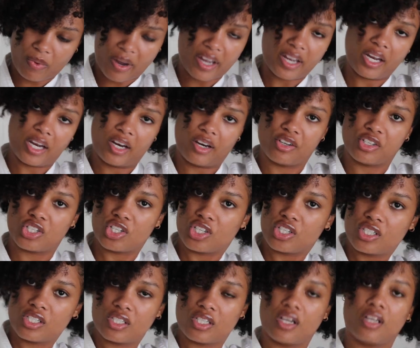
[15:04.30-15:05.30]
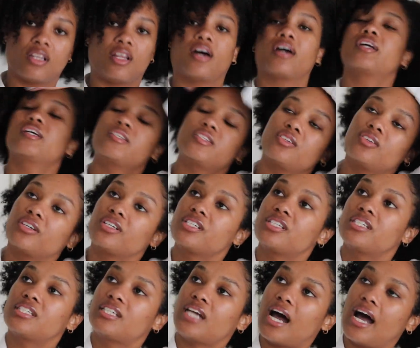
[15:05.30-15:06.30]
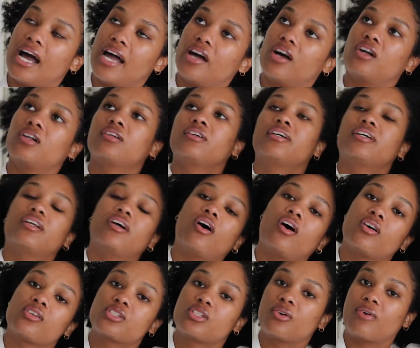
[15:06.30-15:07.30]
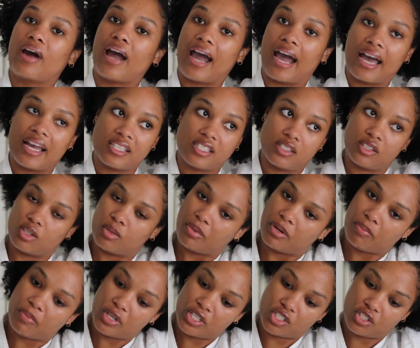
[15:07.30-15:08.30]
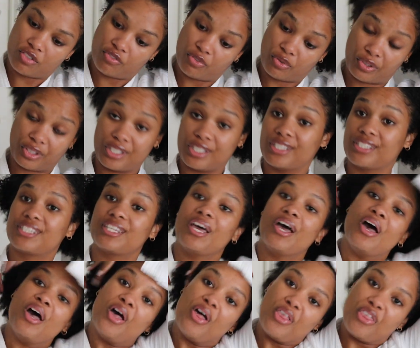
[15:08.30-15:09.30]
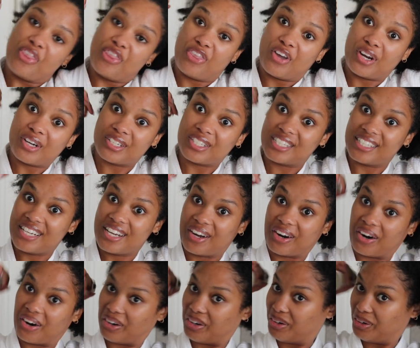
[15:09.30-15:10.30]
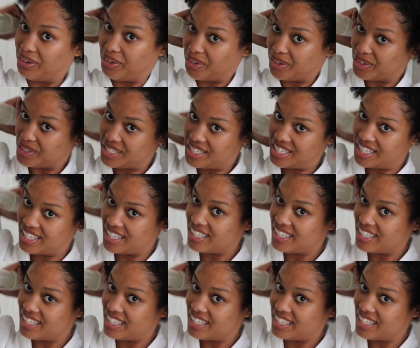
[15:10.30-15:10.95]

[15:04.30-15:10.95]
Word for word: Wet hair is just a lot easier to style and it also adds a little bit of moisture for these thirsty curls.